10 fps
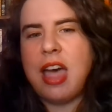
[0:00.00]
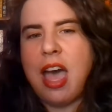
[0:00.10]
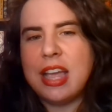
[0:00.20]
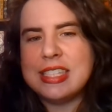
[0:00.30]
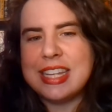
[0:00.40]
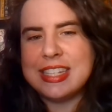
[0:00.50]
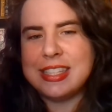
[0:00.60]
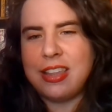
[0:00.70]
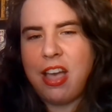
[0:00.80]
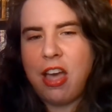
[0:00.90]
Lies in a
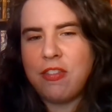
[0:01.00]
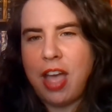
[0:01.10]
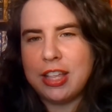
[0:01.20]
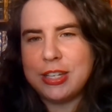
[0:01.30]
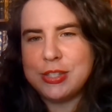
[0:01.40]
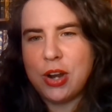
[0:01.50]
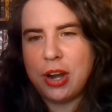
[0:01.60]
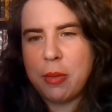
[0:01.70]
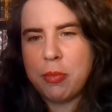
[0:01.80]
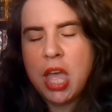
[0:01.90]
Silicon Valley
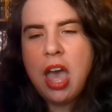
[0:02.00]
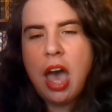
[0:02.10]
Startup.